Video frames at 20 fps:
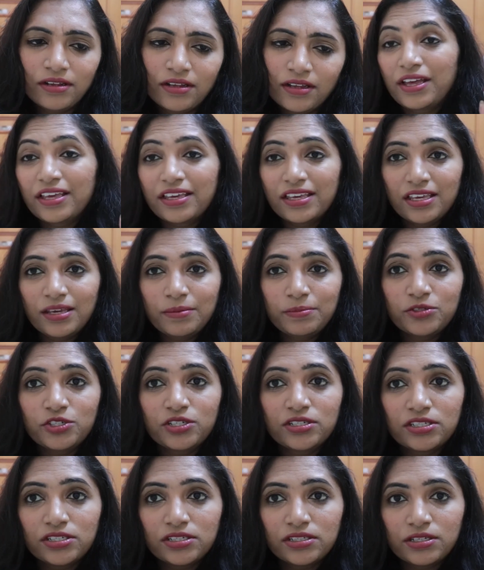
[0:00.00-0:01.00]
I keep
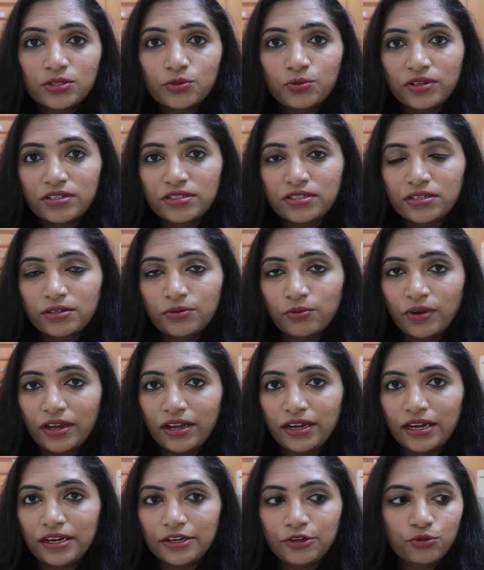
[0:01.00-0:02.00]
changing this once in a
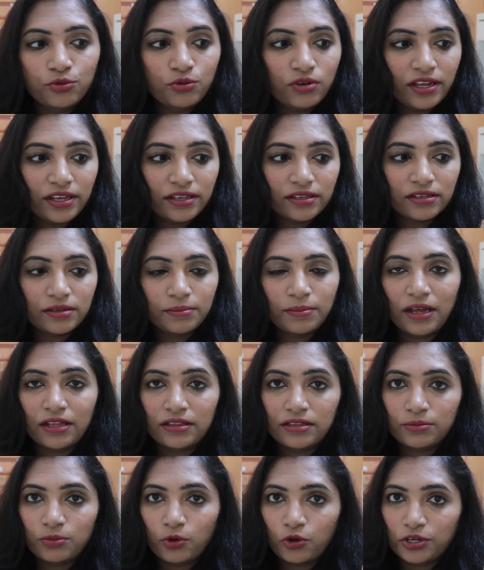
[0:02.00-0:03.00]
while. I do like
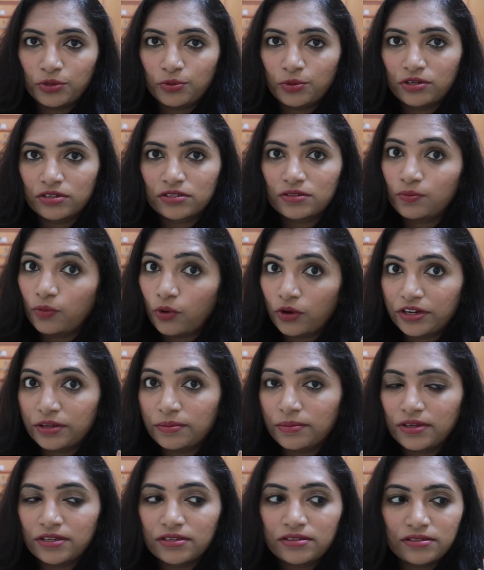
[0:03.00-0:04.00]
Bath and Body Works body
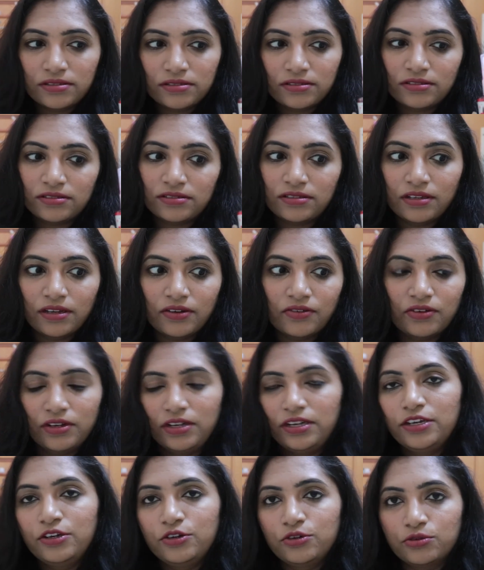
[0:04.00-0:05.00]
mist. They're
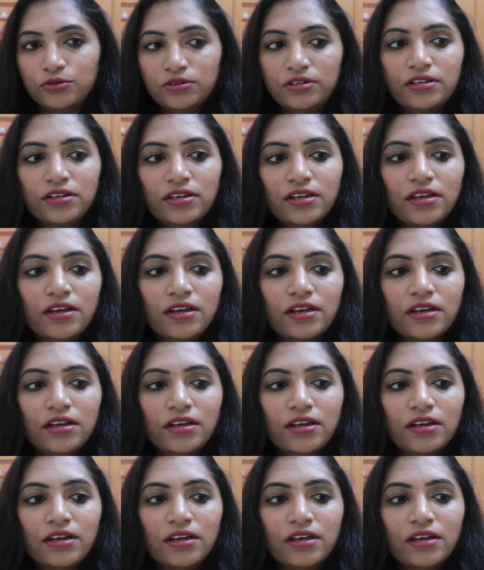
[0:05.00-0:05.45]
really good.